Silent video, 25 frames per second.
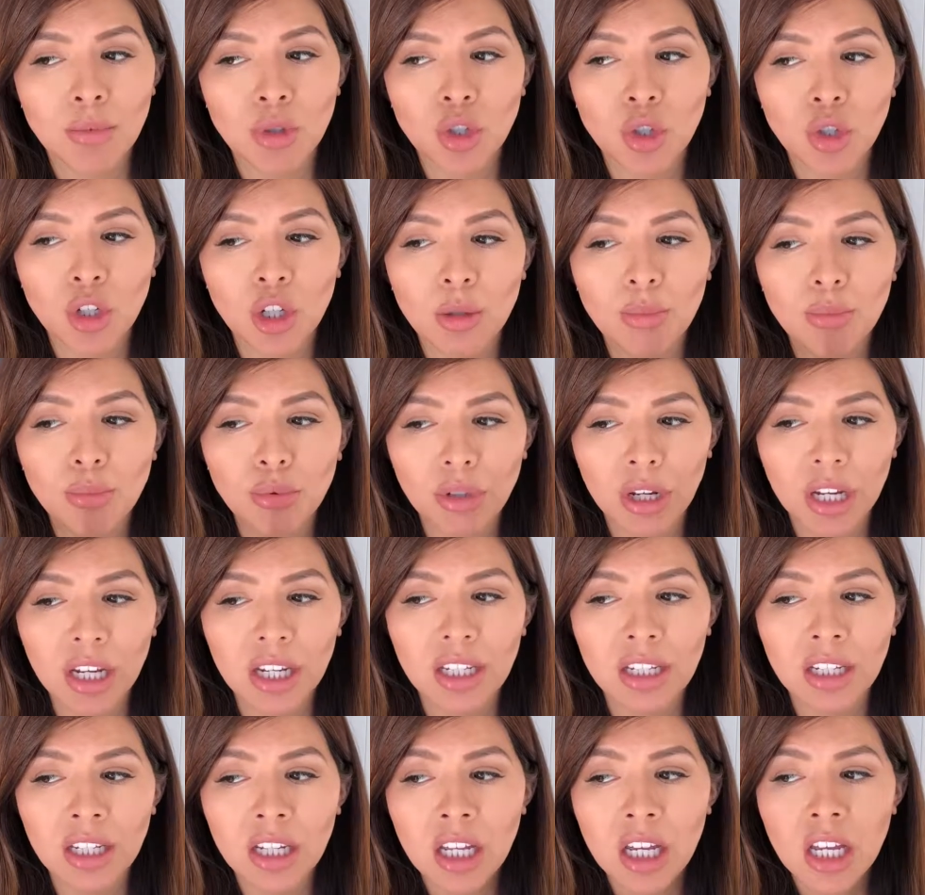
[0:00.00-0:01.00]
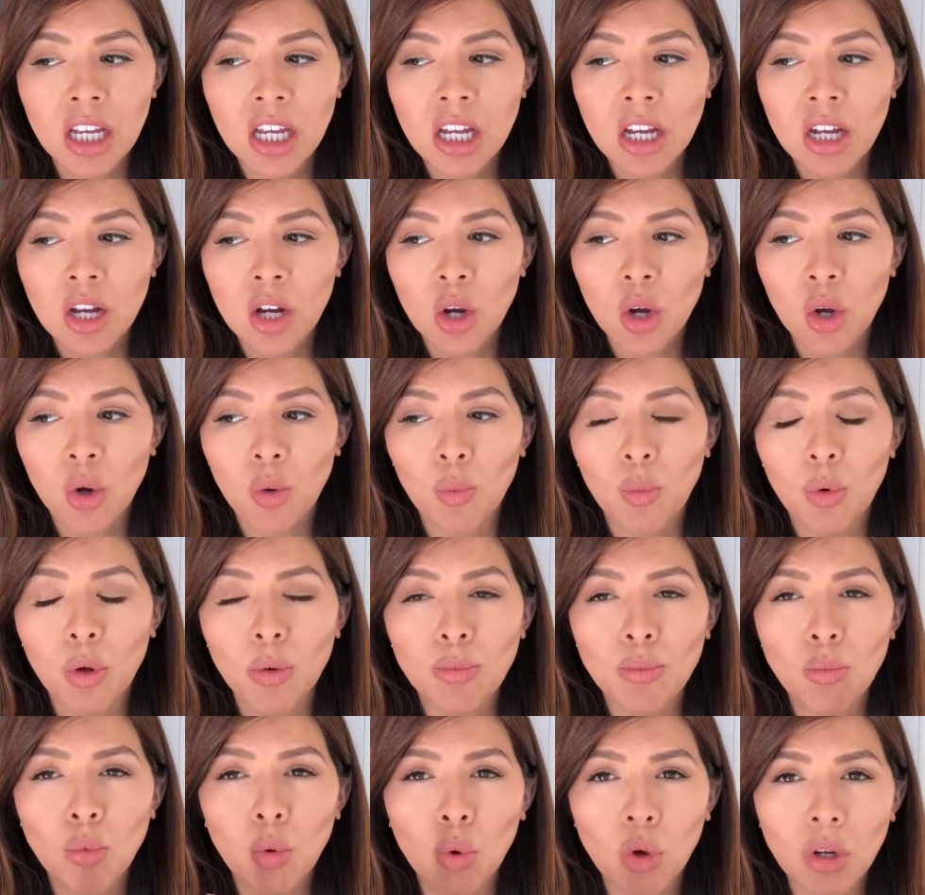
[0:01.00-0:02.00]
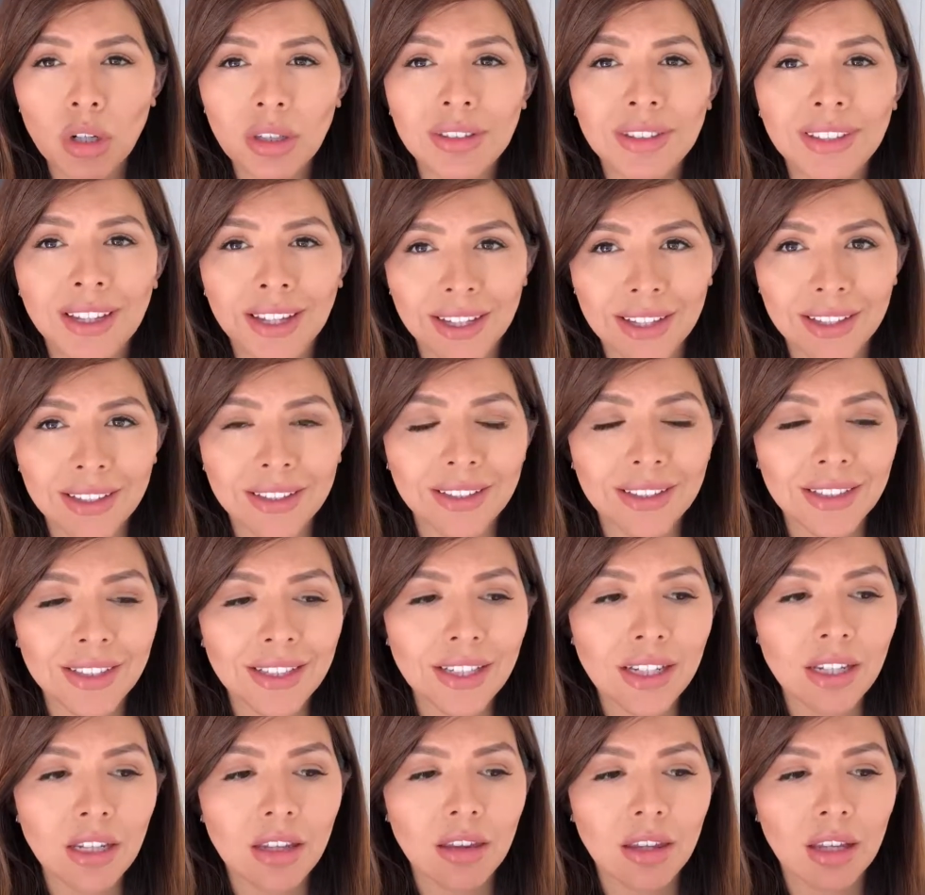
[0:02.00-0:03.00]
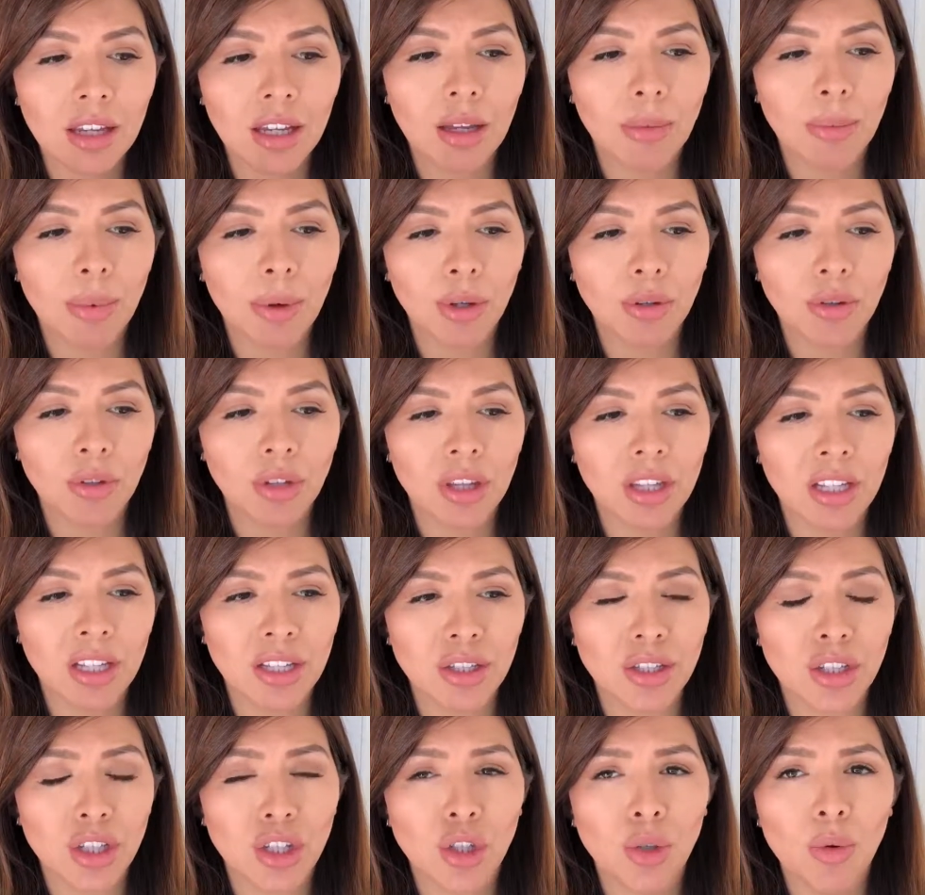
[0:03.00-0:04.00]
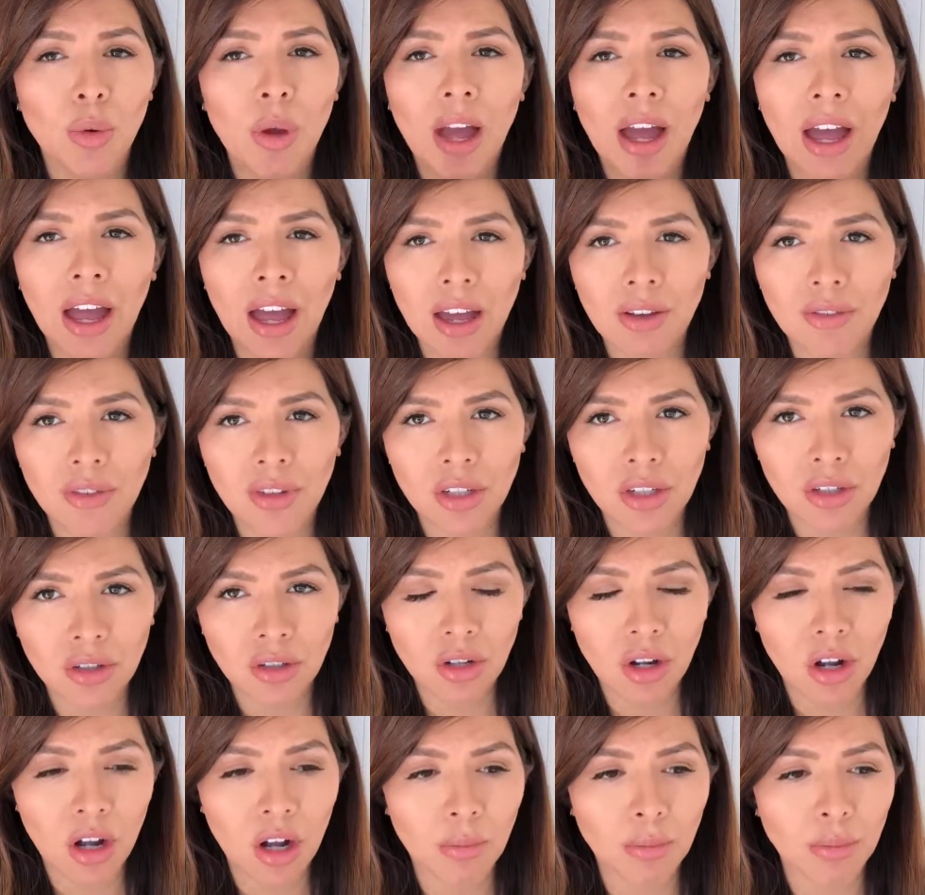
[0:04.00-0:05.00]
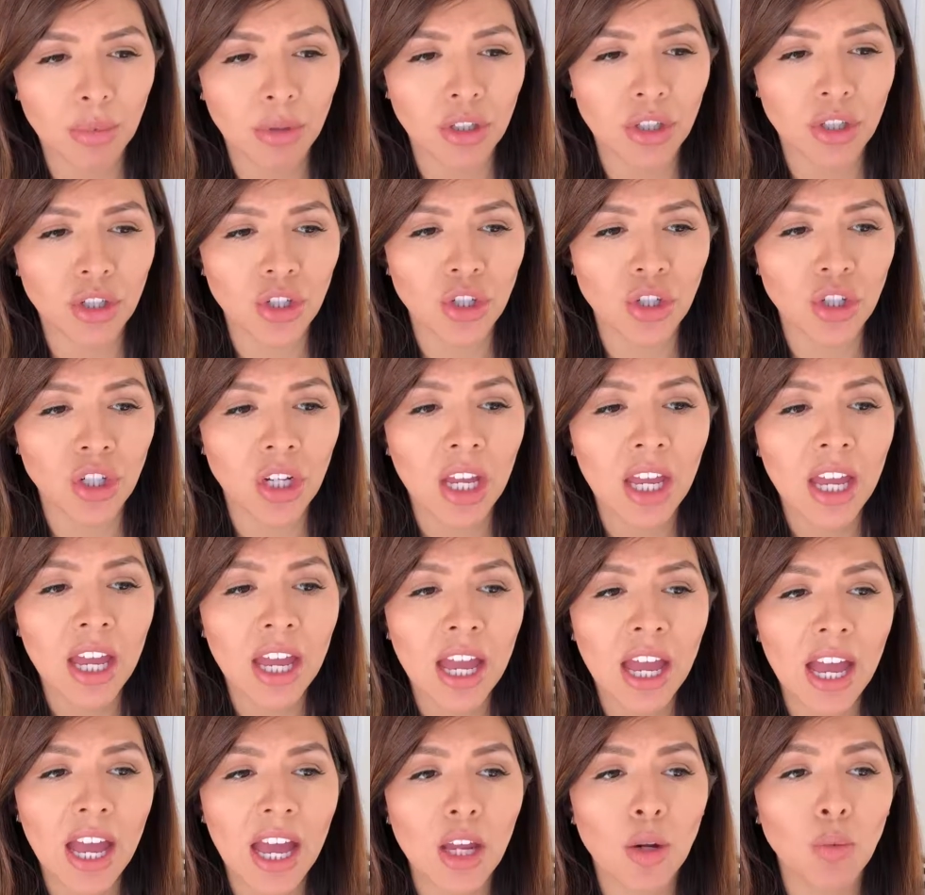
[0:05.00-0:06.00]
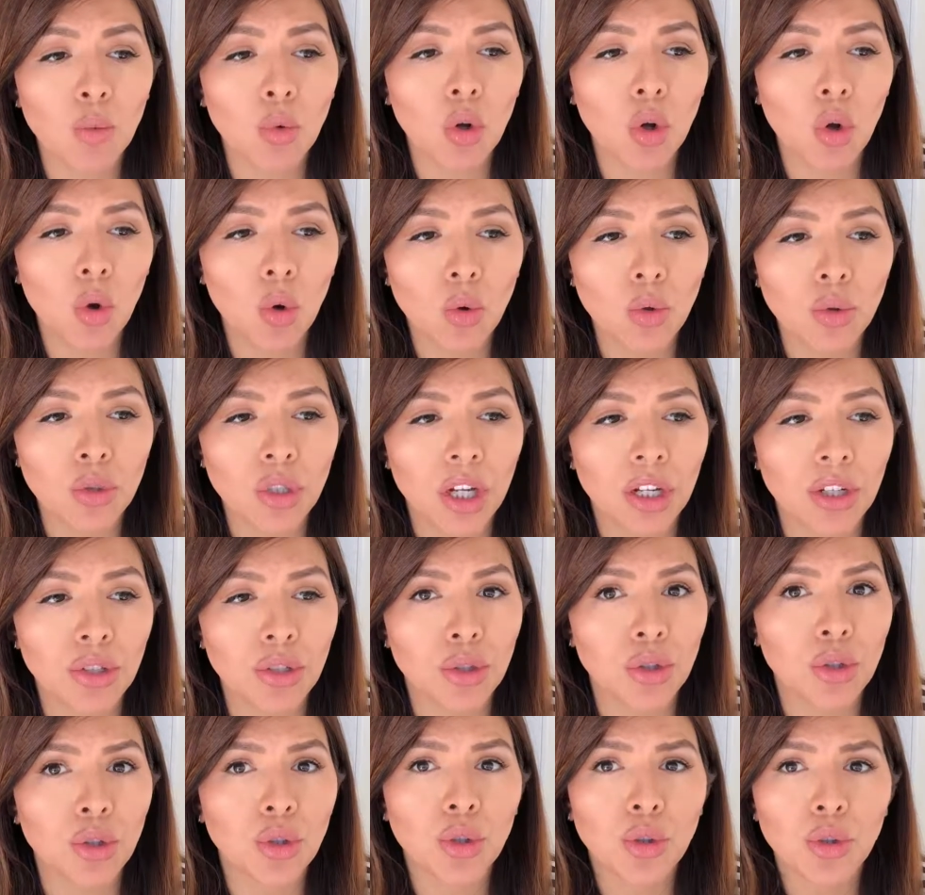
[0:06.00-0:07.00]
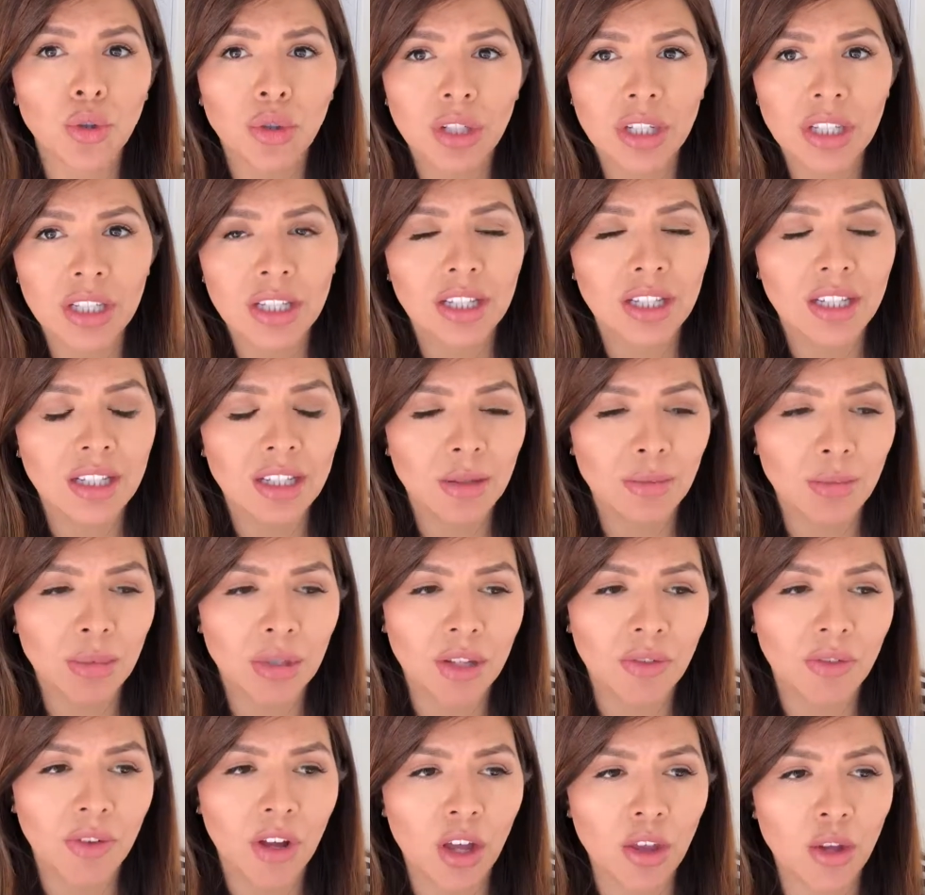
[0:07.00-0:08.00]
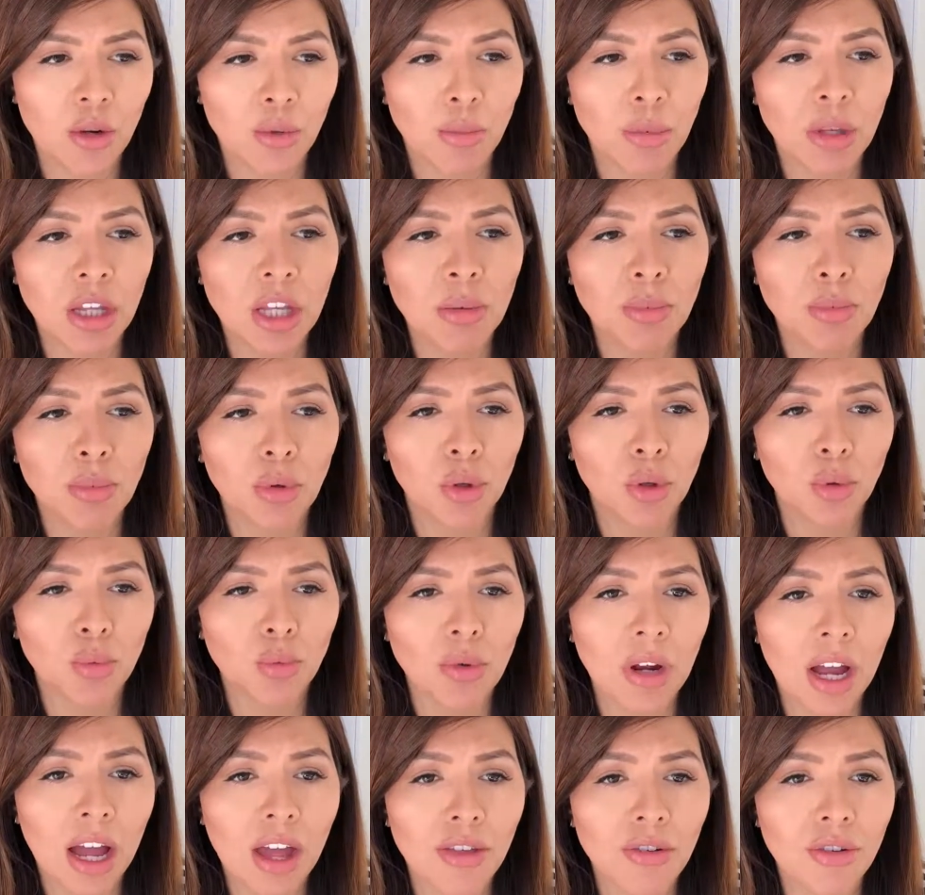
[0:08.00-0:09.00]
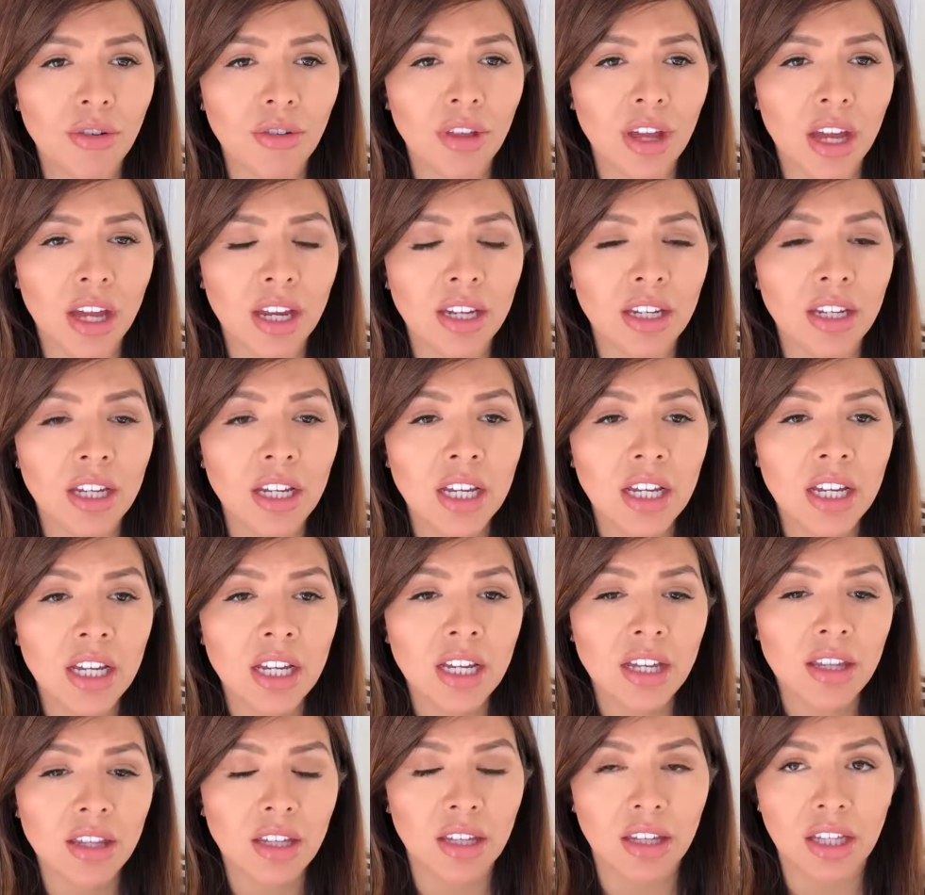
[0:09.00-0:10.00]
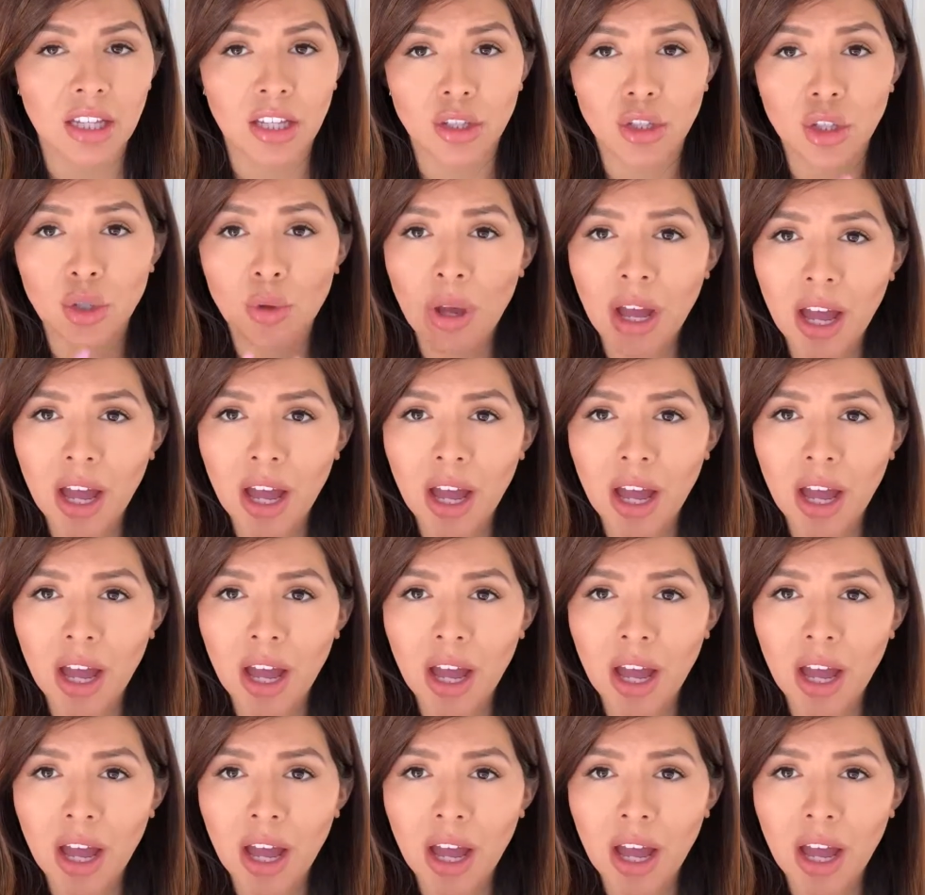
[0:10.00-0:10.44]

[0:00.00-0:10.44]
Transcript: So your brain will more likely think about the things that you haven't accomplished and will hold on to the criticisms of other people rather than the things you